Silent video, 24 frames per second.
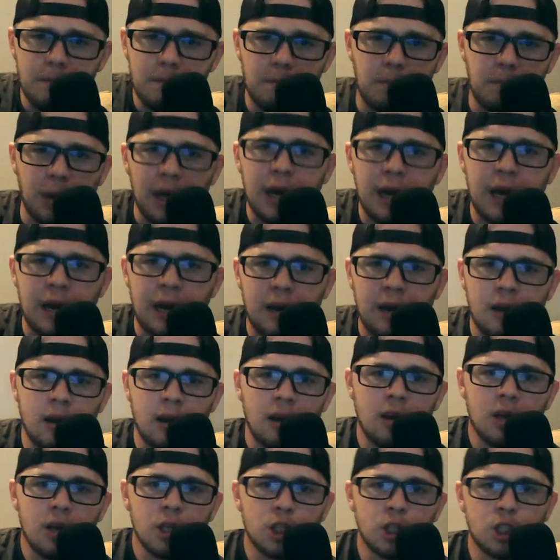PMP.
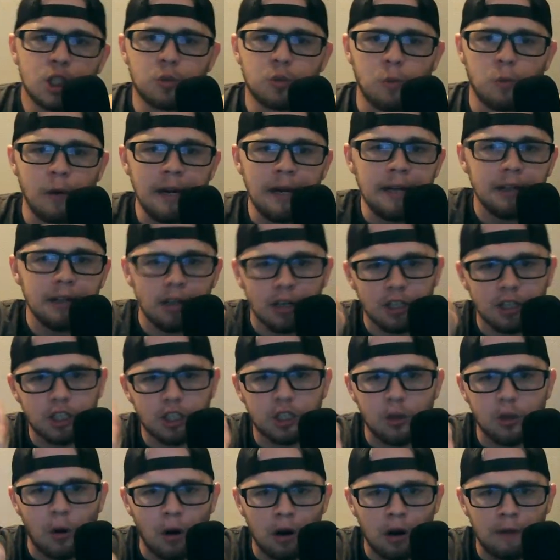Swing your
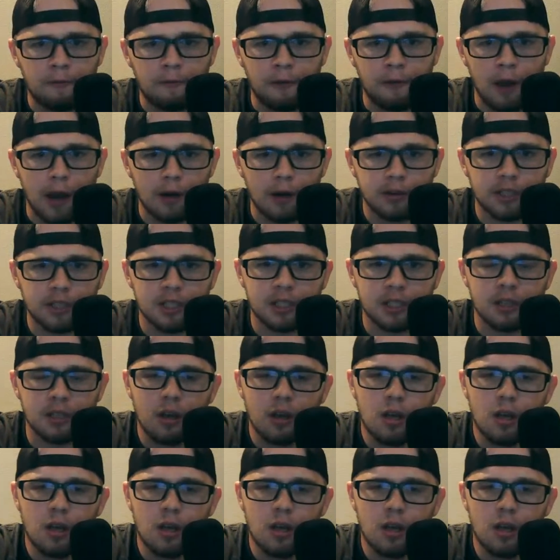sword, folks.